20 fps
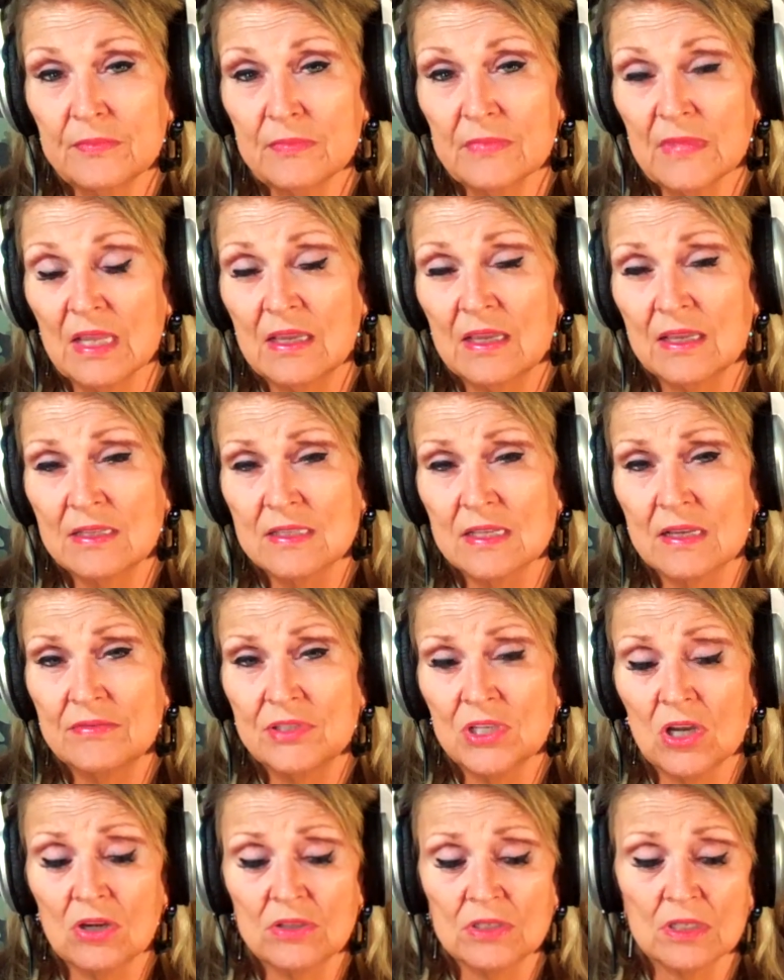because I've
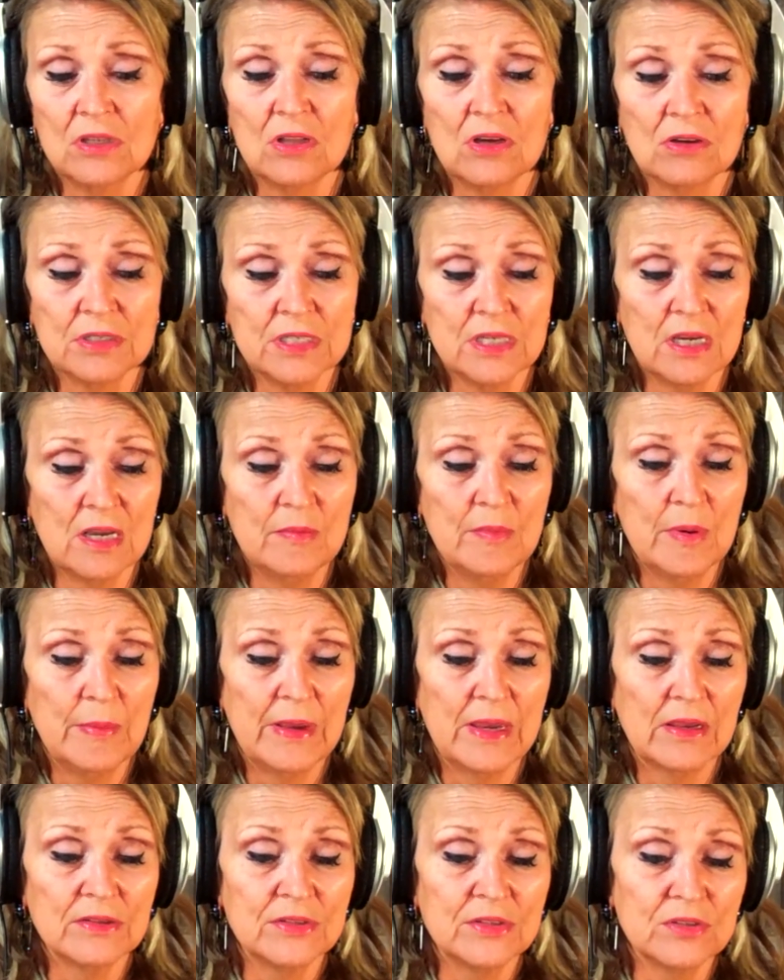talked a long time
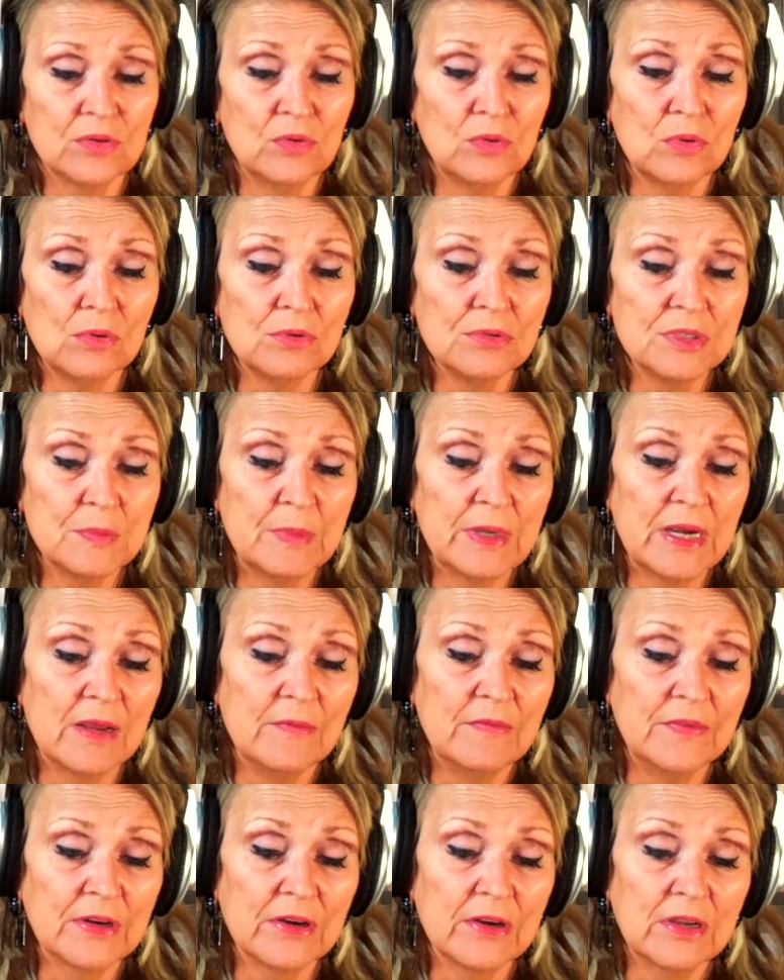about schools, but I'm
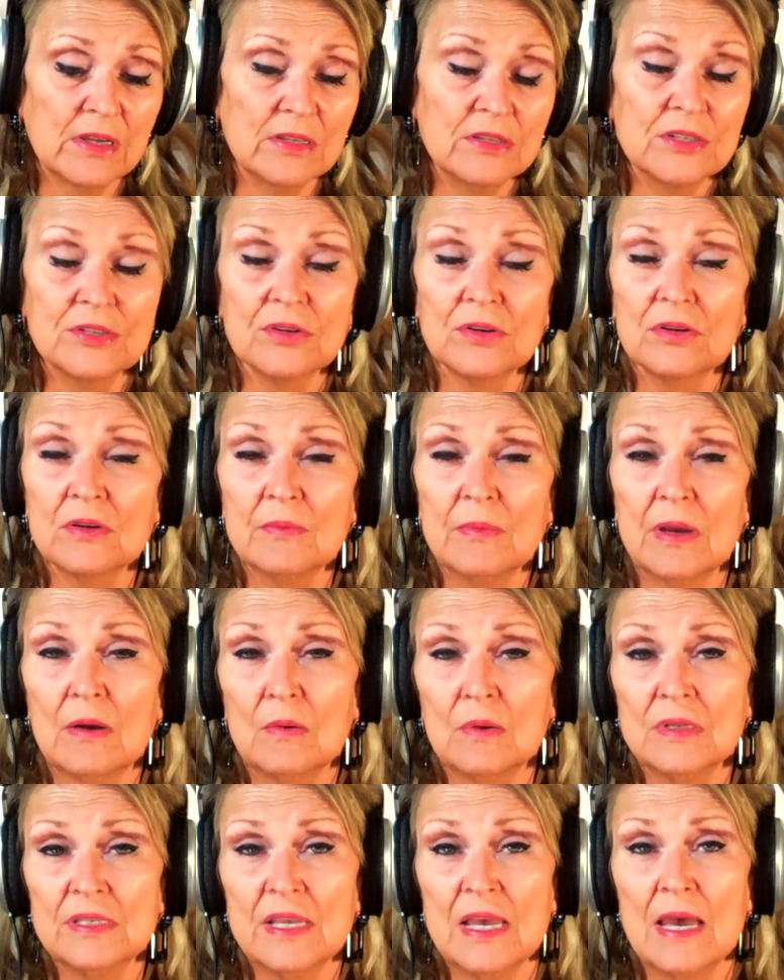very concerned about
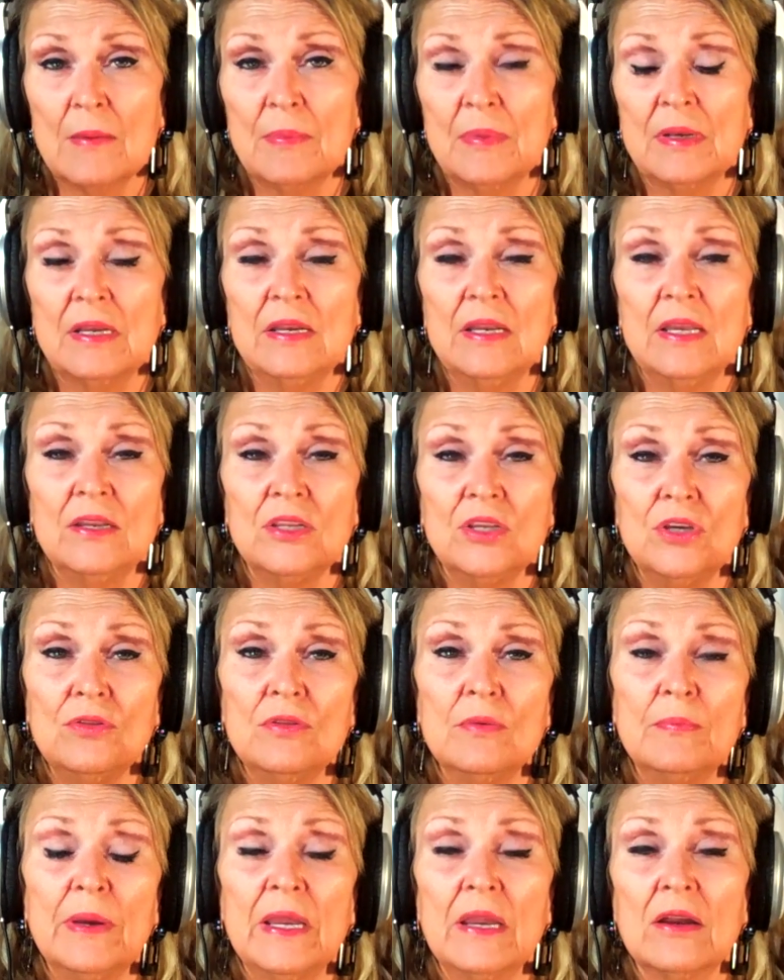what's happening. And you, the
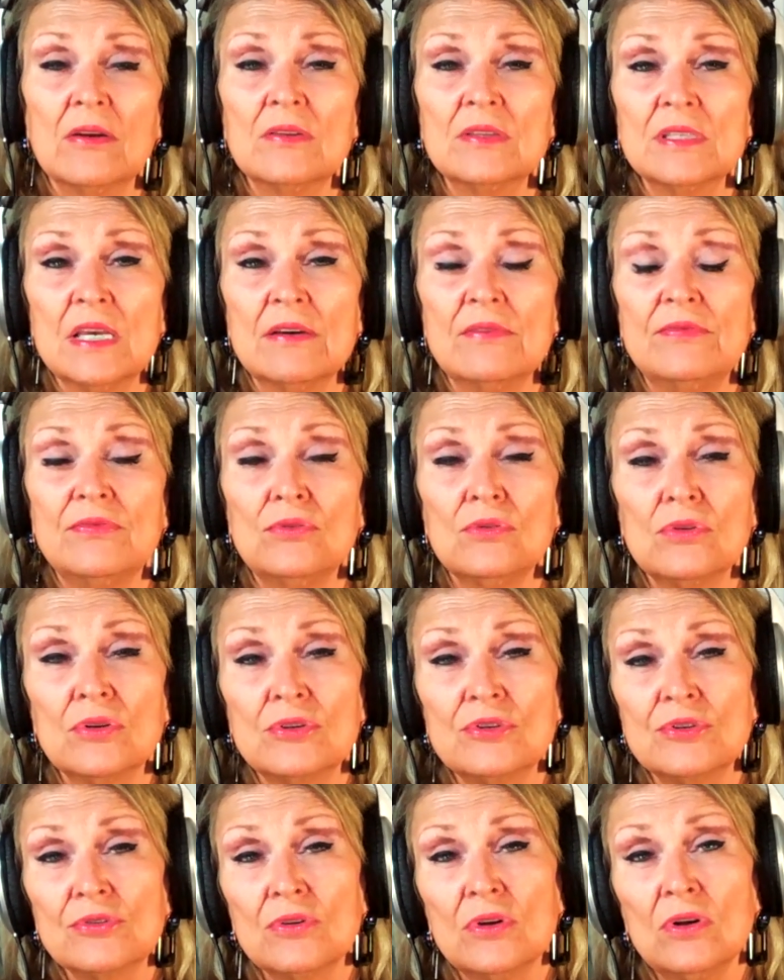parents, have full
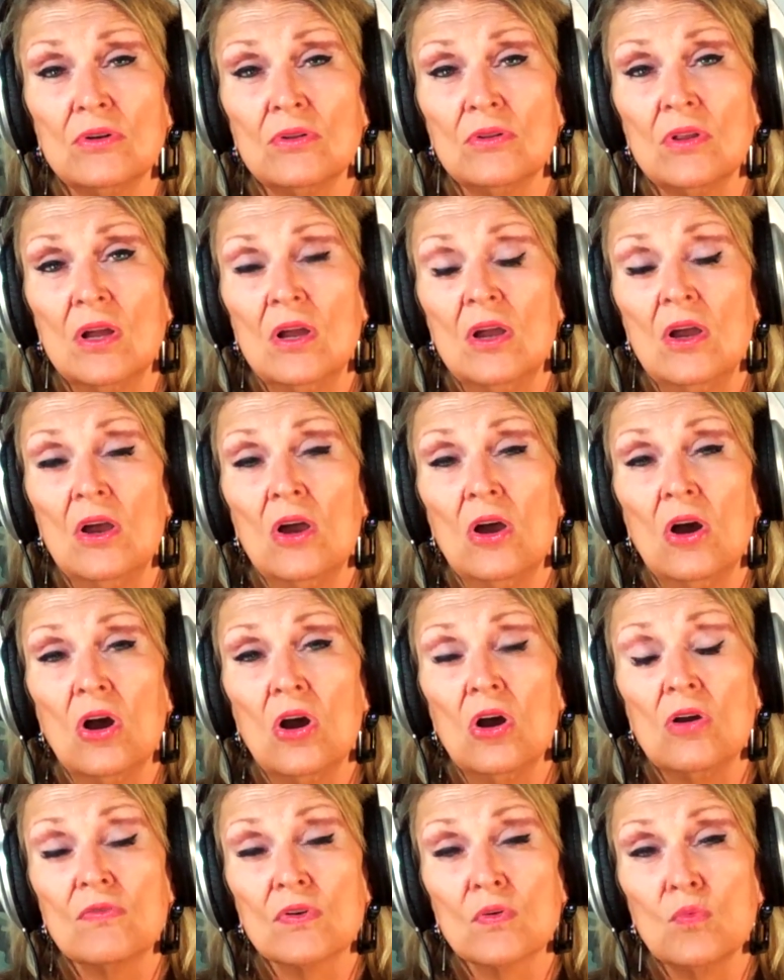control
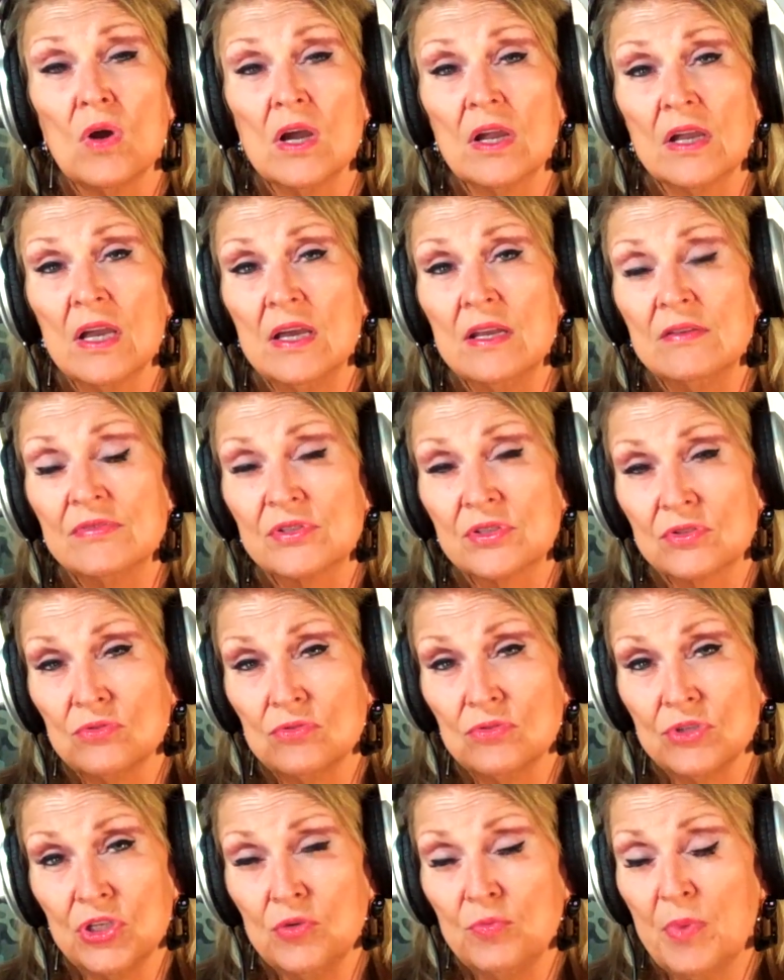over what kind of
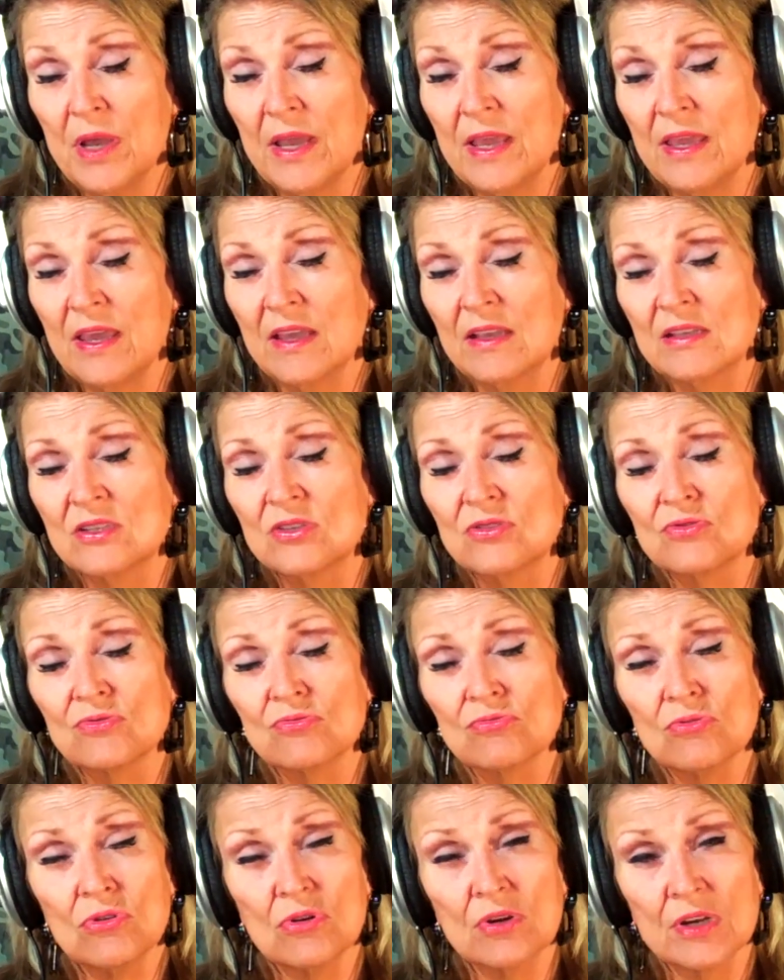school. You pay
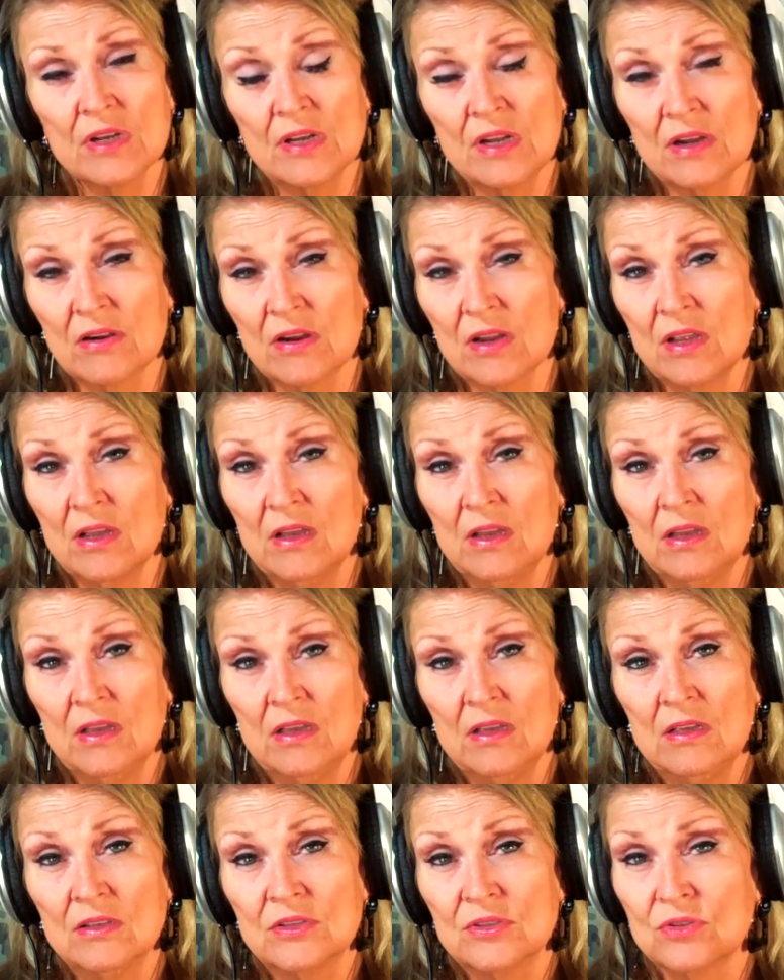extraordinary
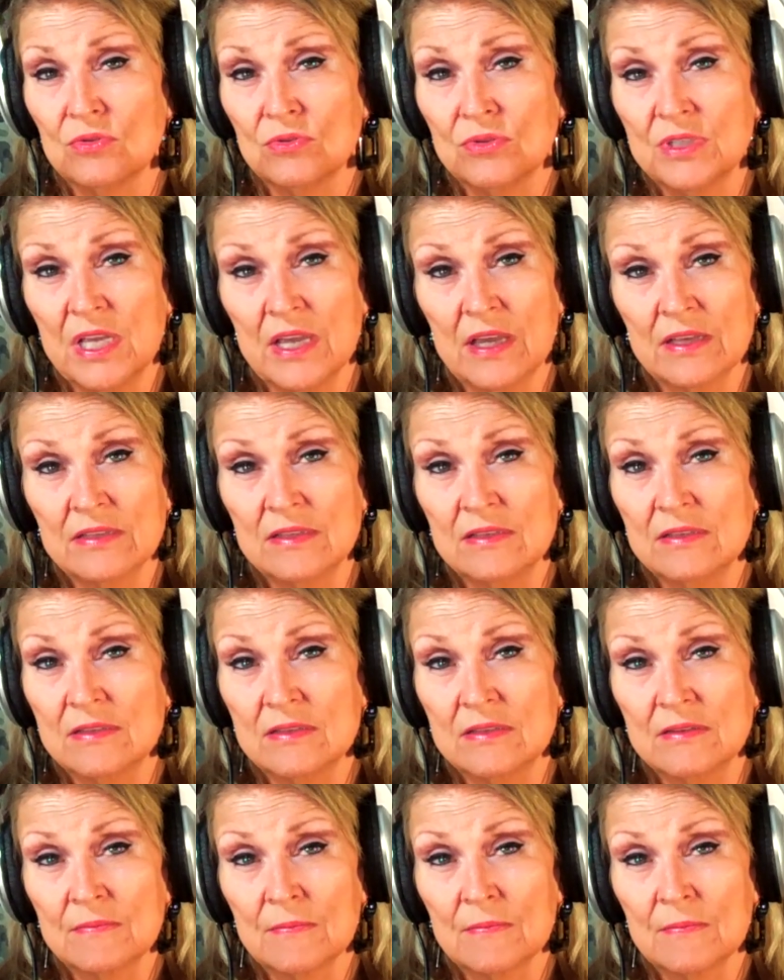school taxes.